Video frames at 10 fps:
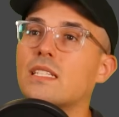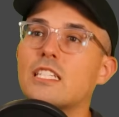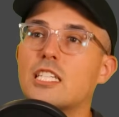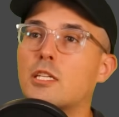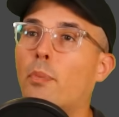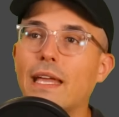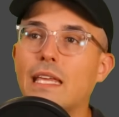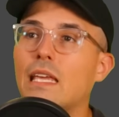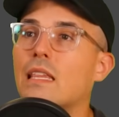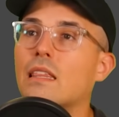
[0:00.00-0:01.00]
and
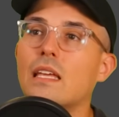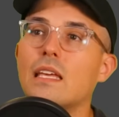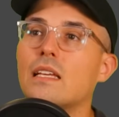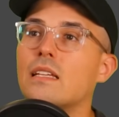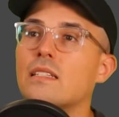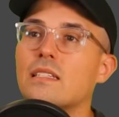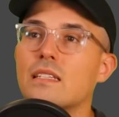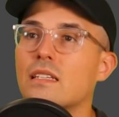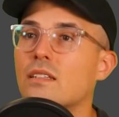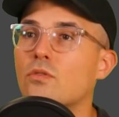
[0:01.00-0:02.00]
spiky things
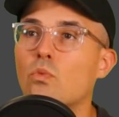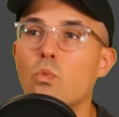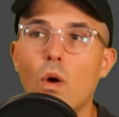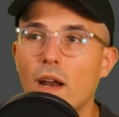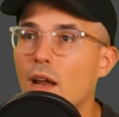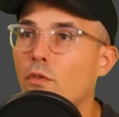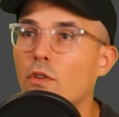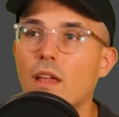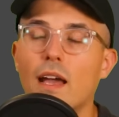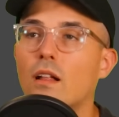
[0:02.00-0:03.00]
and whatever
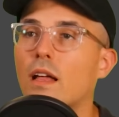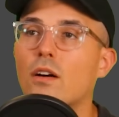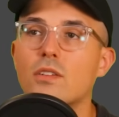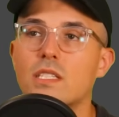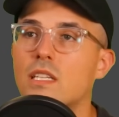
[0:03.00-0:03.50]
the hell else.